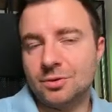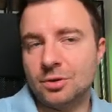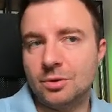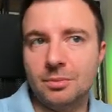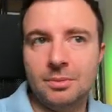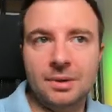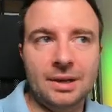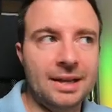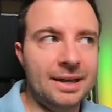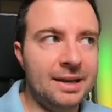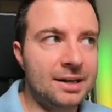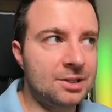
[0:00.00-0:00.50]
from
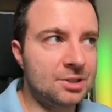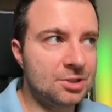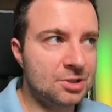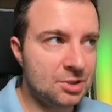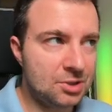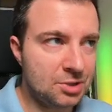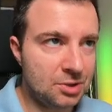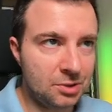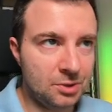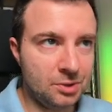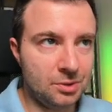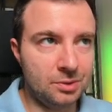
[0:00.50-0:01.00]
layer
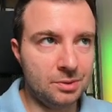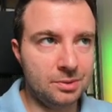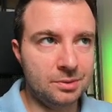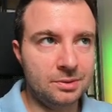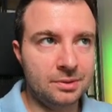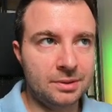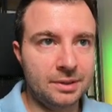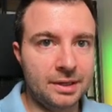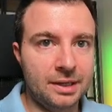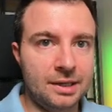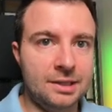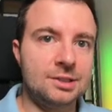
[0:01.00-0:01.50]
2,
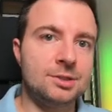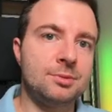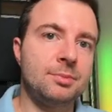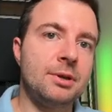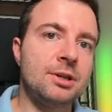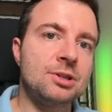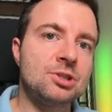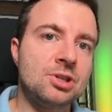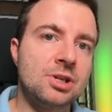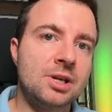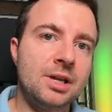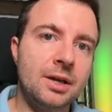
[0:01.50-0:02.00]
and
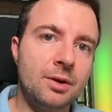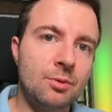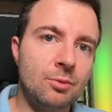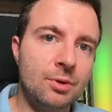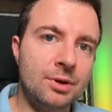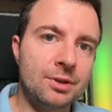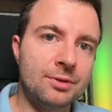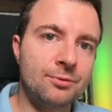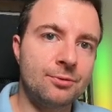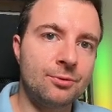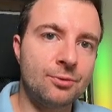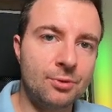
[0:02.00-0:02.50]
especially
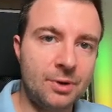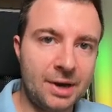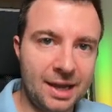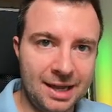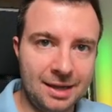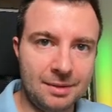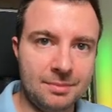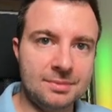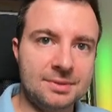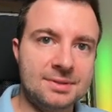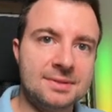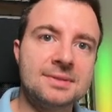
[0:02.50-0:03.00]
with
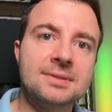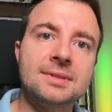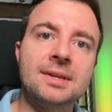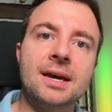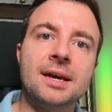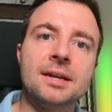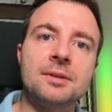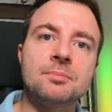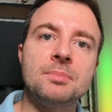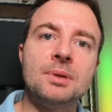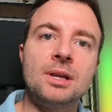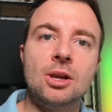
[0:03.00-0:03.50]
frames
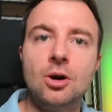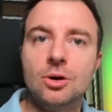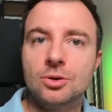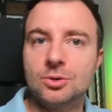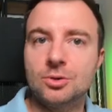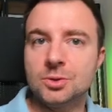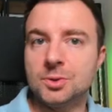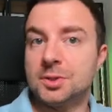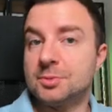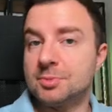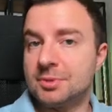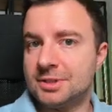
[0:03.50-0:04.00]
that belong
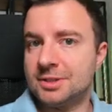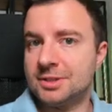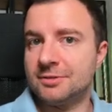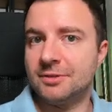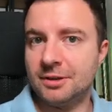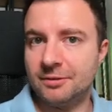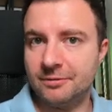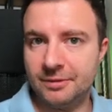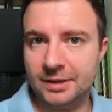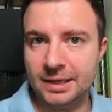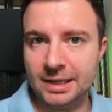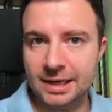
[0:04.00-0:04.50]
to a
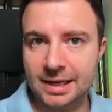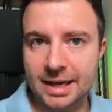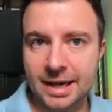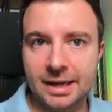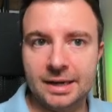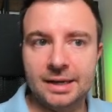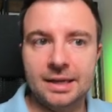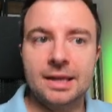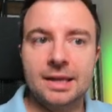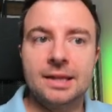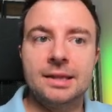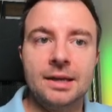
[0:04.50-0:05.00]
specific
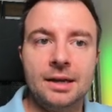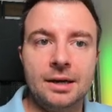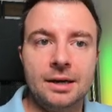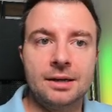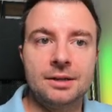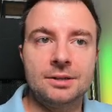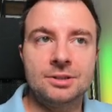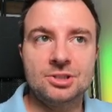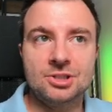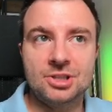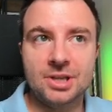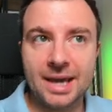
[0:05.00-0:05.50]
VLAN and they
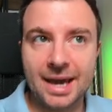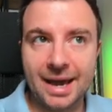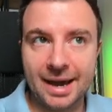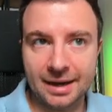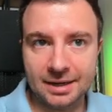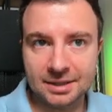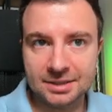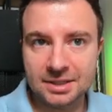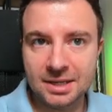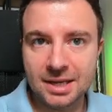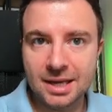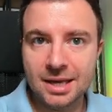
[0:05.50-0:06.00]
are
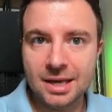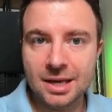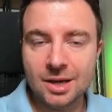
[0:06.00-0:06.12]
tagged